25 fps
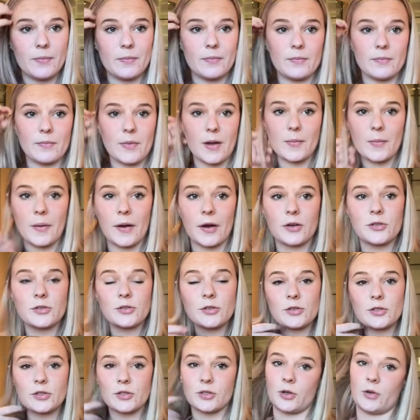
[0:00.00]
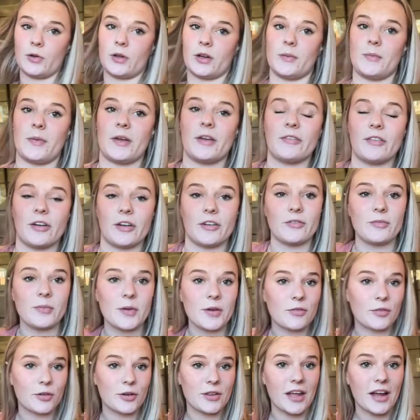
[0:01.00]
My parents are so gonna make fun of
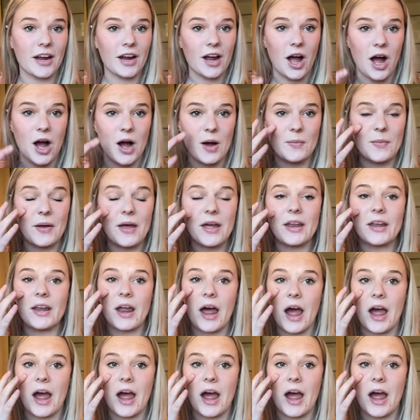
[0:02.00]
me for that comment.